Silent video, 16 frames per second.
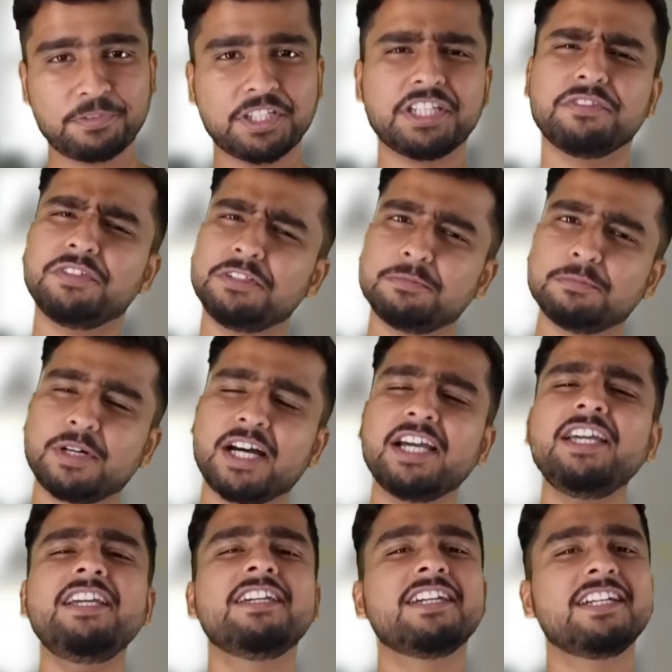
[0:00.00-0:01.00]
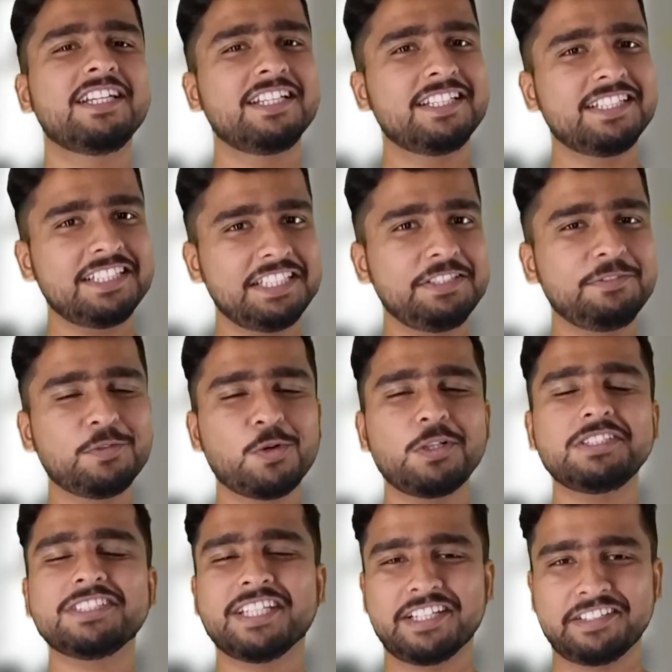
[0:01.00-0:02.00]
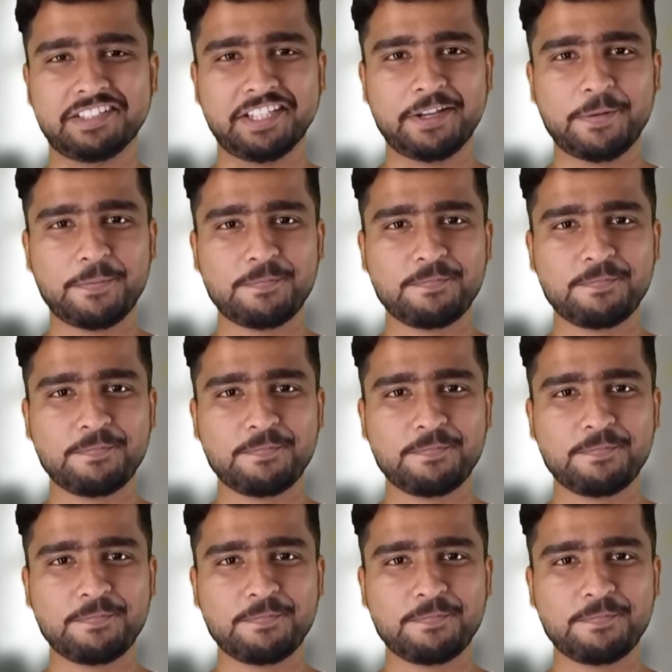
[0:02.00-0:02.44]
given by Ewald Hering.